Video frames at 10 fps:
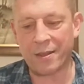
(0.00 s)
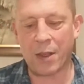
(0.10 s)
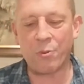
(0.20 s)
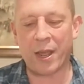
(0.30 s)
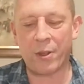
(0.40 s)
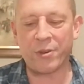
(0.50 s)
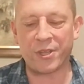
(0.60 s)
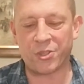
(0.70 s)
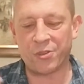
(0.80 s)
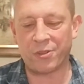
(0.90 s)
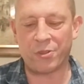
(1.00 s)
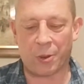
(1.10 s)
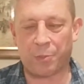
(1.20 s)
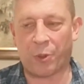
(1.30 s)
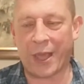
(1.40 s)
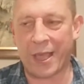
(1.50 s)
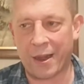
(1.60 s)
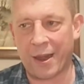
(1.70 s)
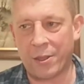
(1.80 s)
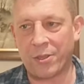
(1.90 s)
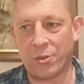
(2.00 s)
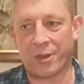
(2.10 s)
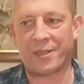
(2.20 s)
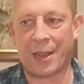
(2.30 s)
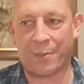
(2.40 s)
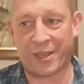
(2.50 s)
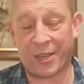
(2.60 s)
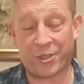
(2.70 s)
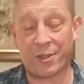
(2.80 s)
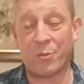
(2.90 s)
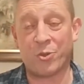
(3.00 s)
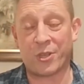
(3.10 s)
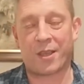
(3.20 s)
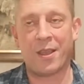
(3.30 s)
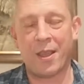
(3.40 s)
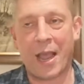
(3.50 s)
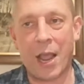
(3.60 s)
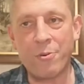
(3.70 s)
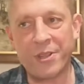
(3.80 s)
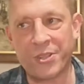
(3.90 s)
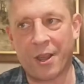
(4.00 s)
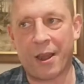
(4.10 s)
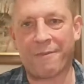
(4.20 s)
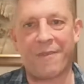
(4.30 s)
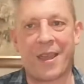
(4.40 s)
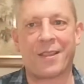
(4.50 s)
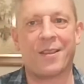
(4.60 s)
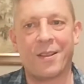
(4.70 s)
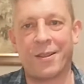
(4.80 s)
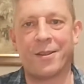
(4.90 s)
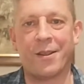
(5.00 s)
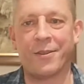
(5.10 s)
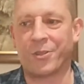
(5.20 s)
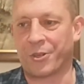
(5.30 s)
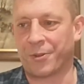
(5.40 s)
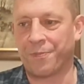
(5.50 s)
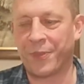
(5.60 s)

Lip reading: How does your playing and how your interpretation of the music, how does that affect the dancers?